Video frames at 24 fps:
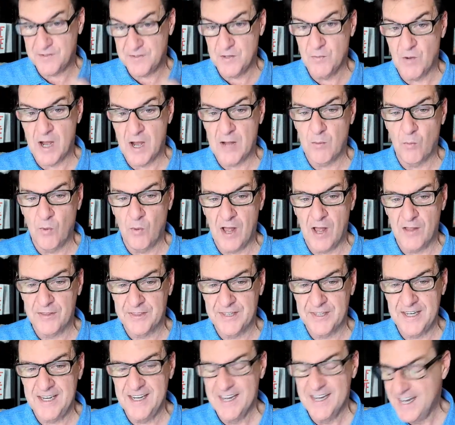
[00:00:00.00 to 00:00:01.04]
If you want
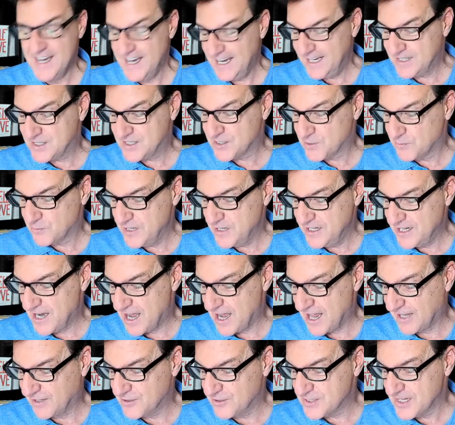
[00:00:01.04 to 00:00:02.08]
wealthy, it's
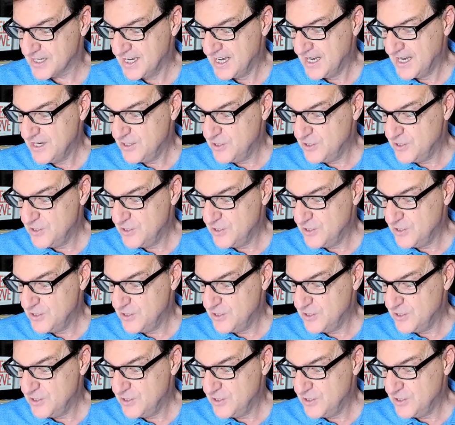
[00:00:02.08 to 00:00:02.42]
$3.